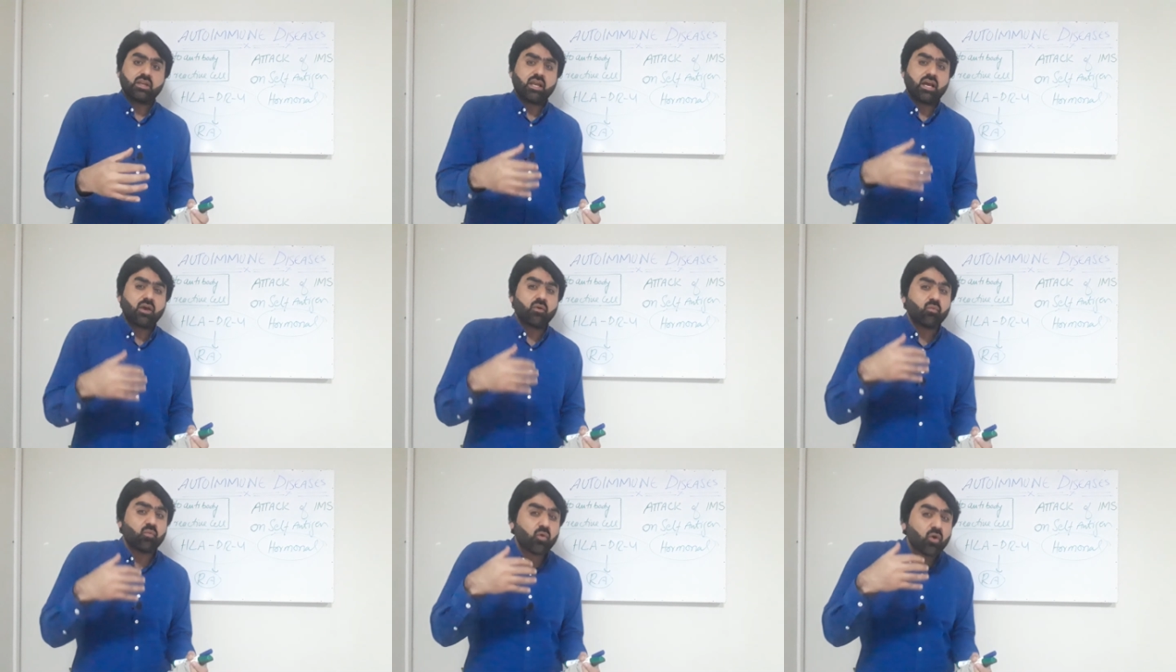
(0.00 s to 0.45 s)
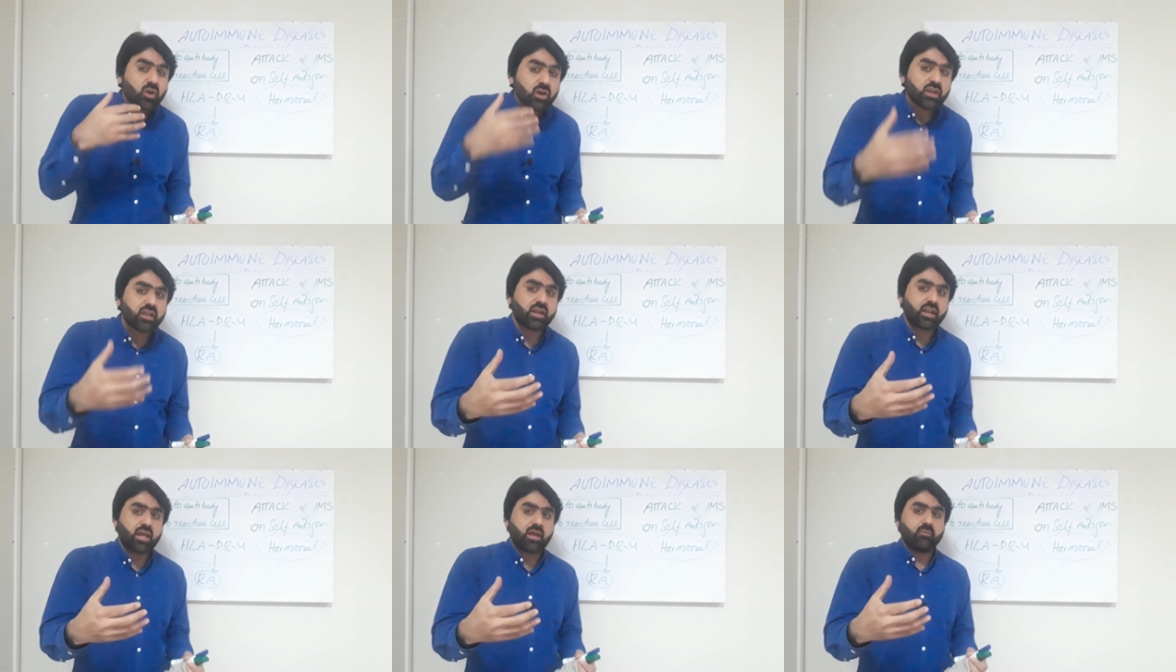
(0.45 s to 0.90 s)

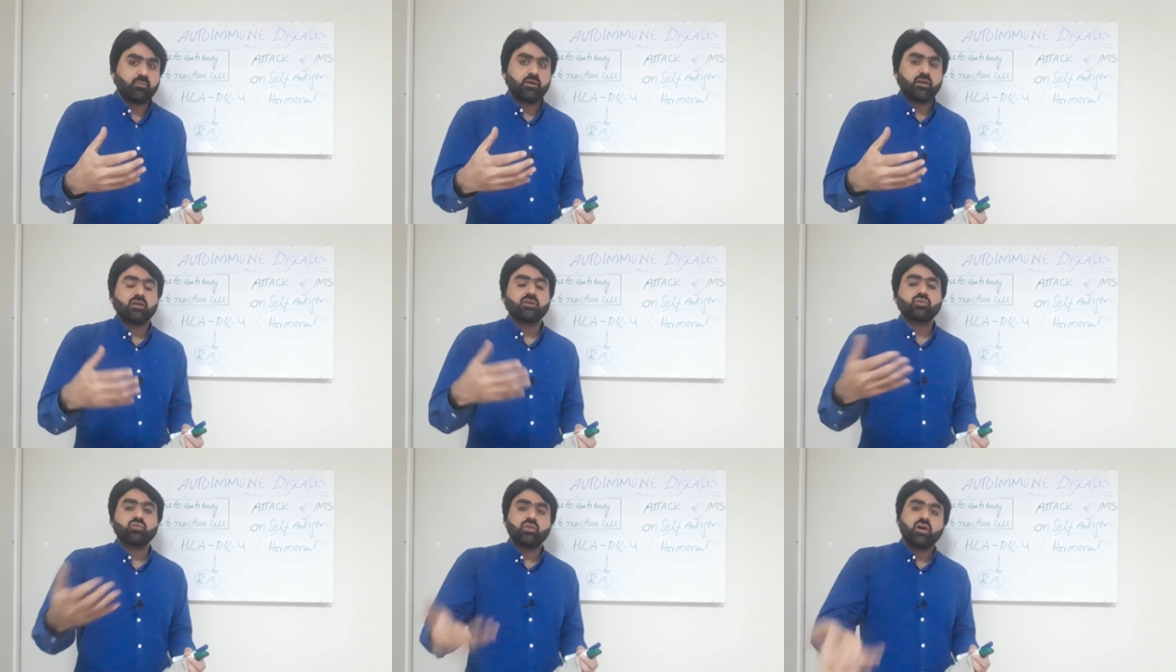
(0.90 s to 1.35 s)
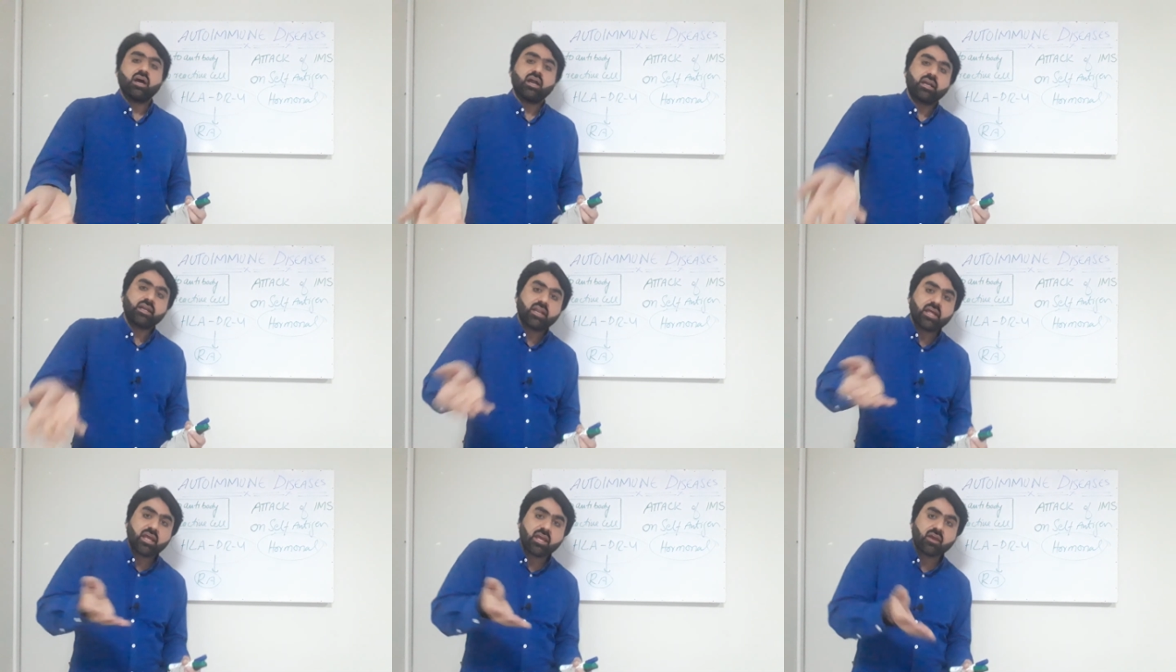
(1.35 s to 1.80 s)
vulnerable to the
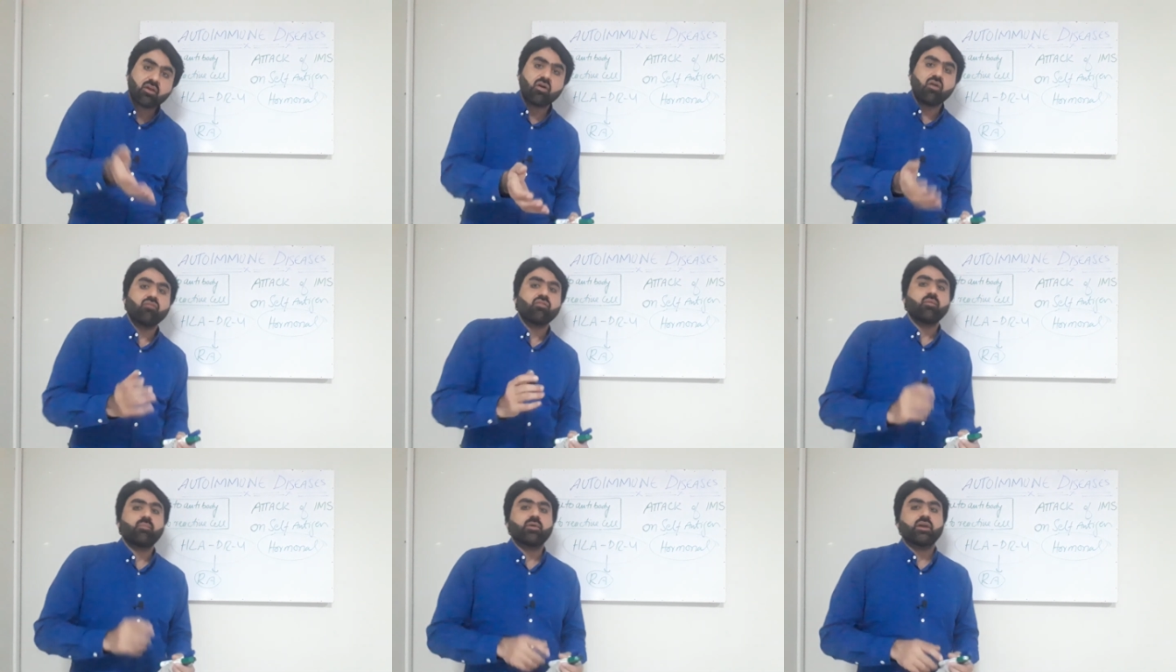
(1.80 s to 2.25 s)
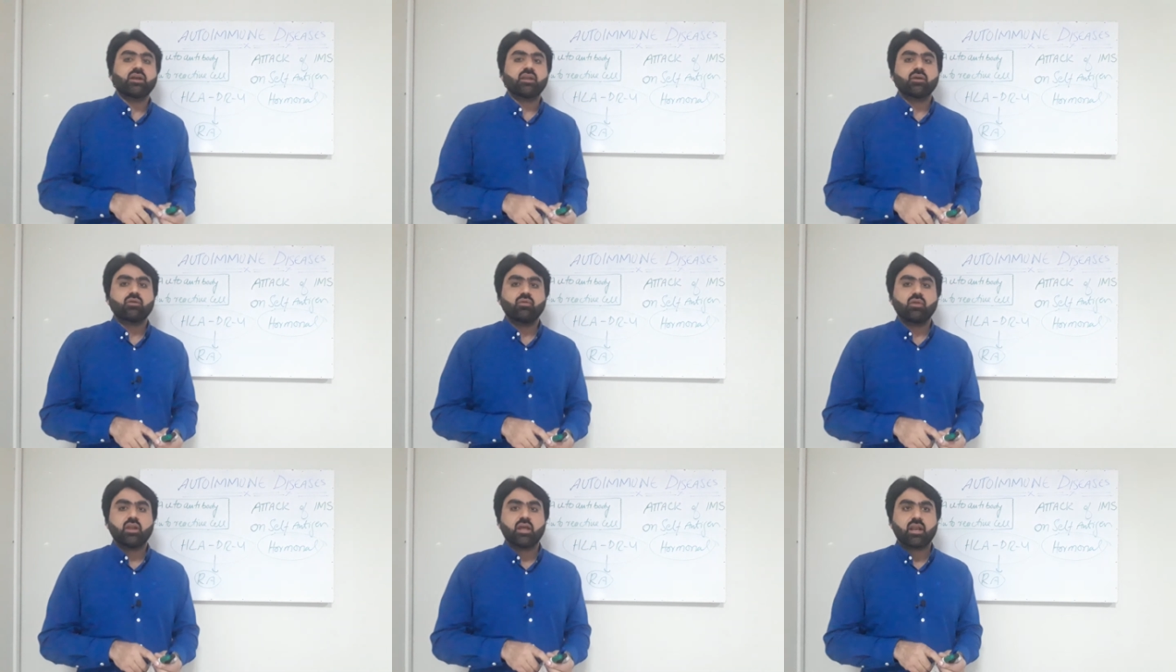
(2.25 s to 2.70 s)
attack of a
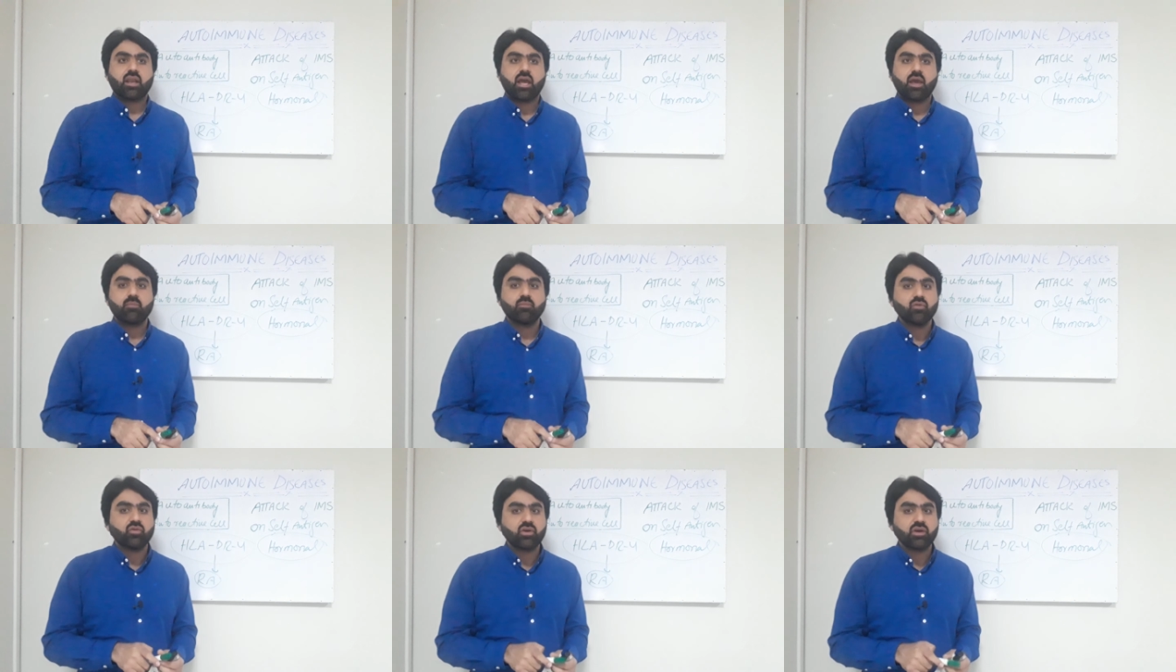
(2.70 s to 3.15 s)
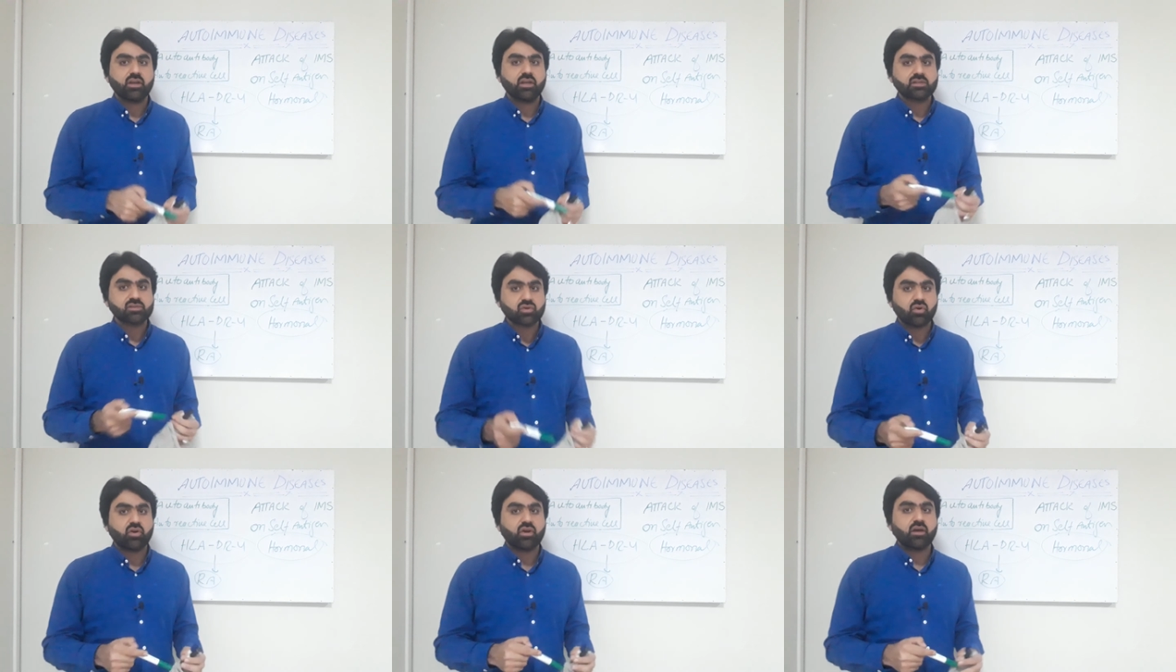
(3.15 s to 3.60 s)
particular immune
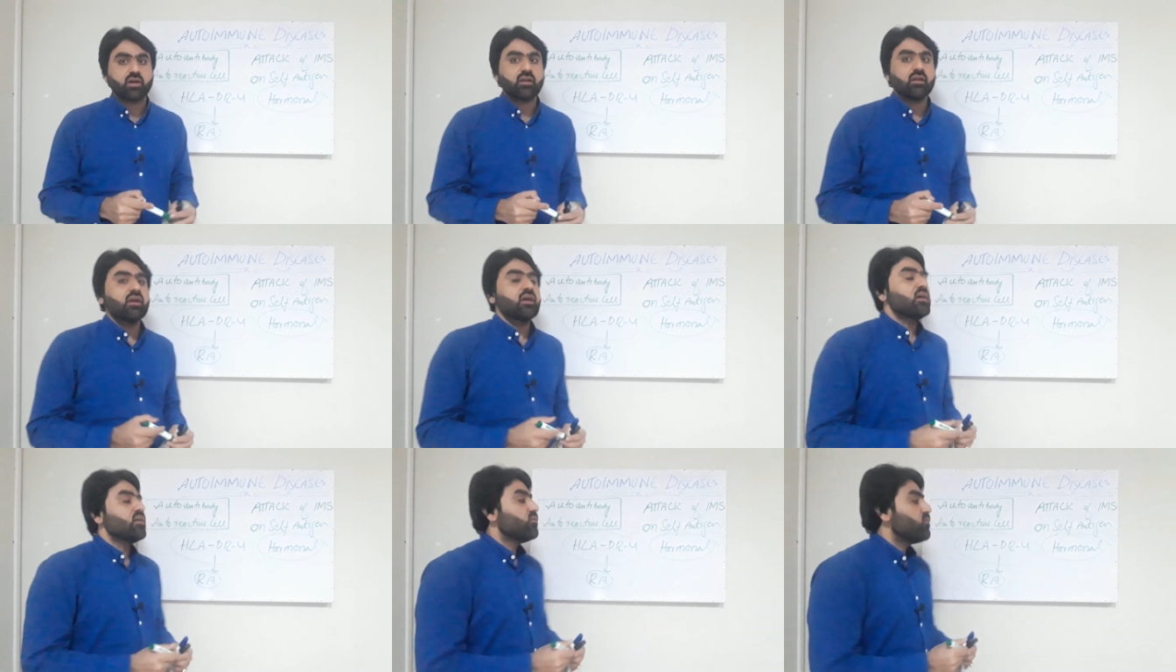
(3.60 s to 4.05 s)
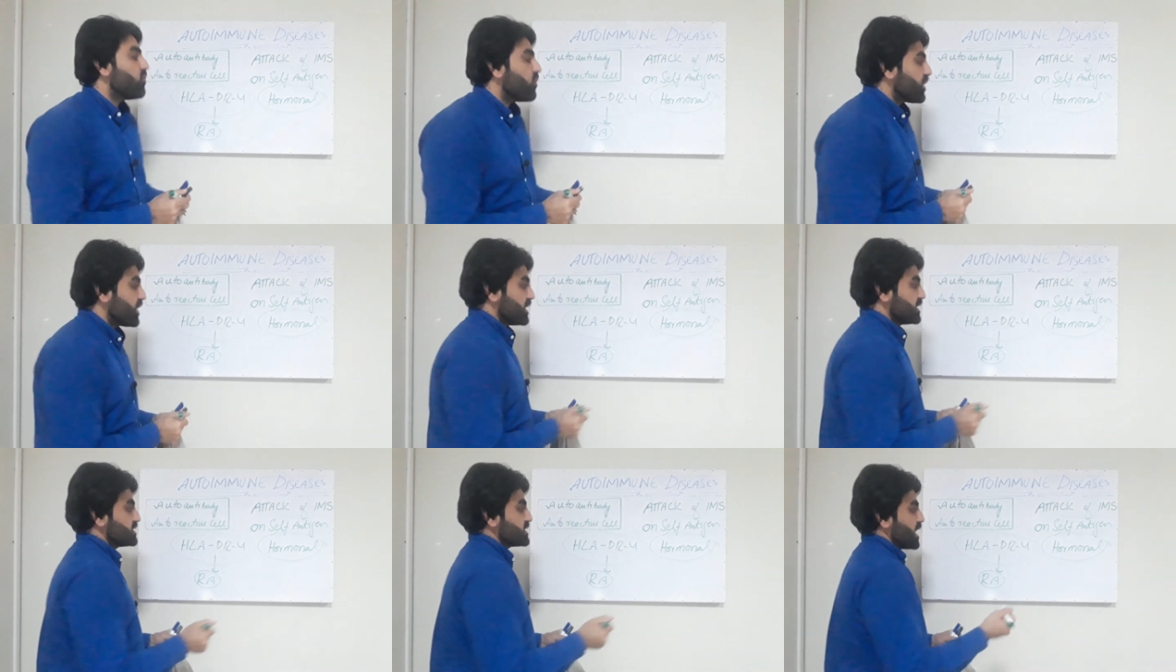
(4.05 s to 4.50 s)
disorder.
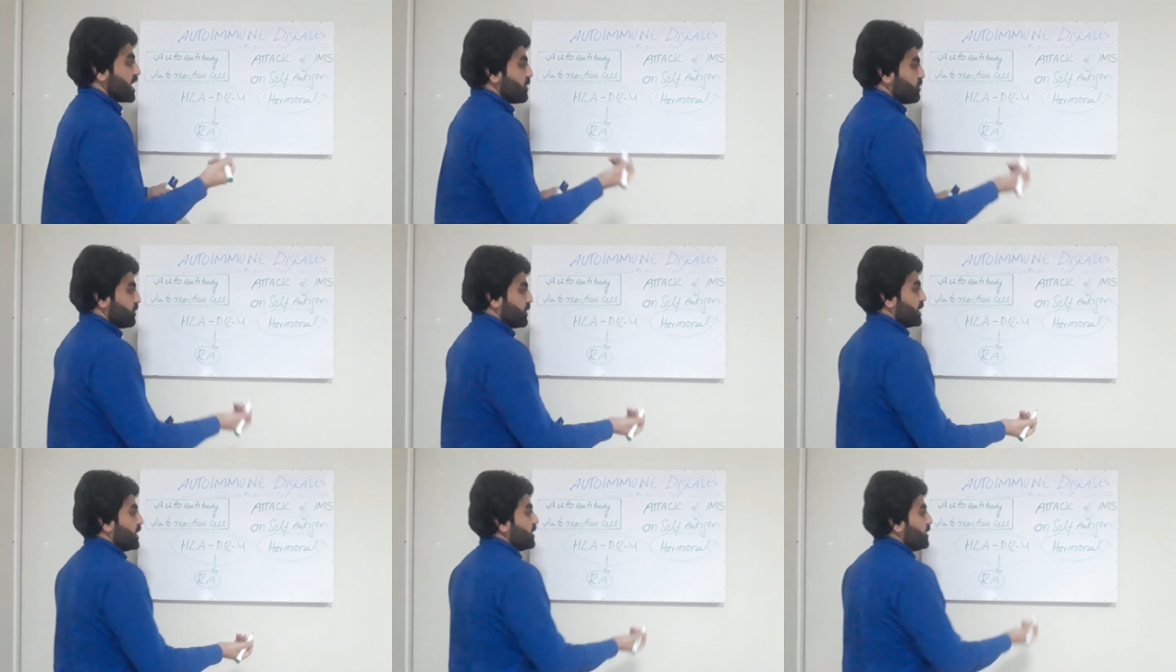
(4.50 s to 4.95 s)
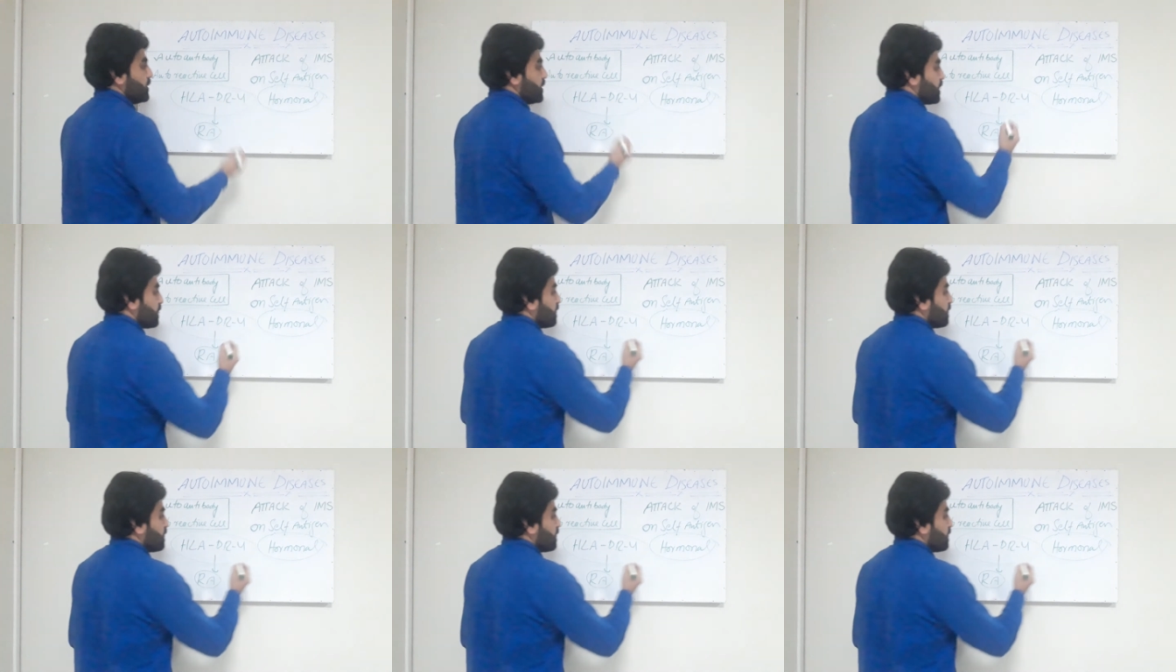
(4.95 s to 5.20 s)
For example,